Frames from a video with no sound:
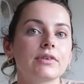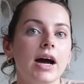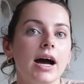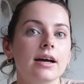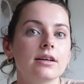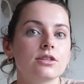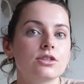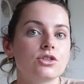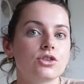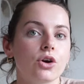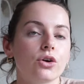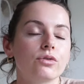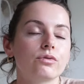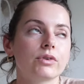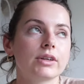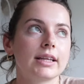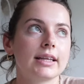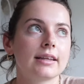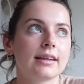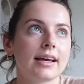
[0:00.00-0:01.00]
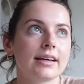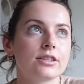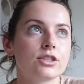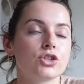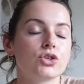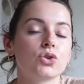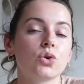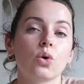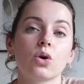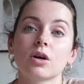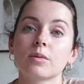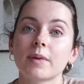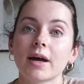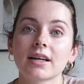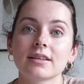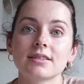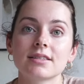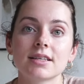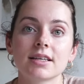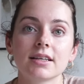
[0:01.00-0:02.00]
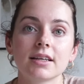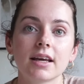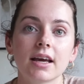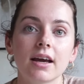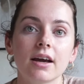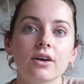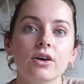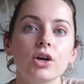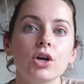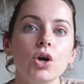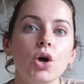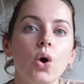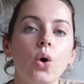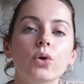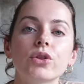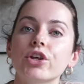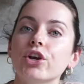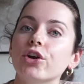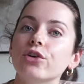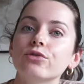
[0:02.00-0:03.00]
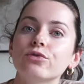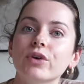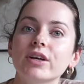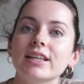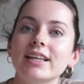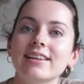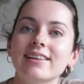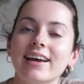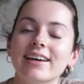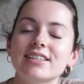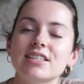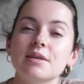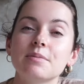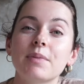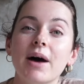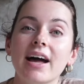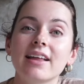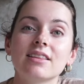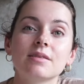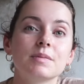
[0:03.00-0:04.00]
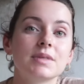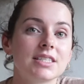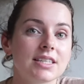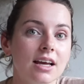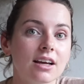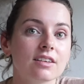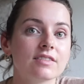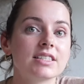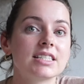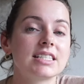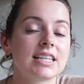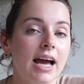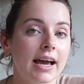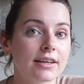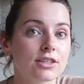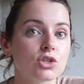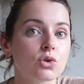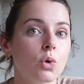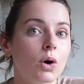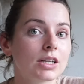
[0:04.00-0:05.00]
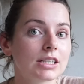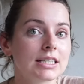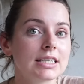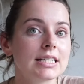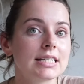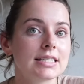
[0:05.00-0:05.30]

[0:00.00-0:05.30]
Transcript: guys don't really like to talk about skincare, or they don't really like to buy themselves nice quality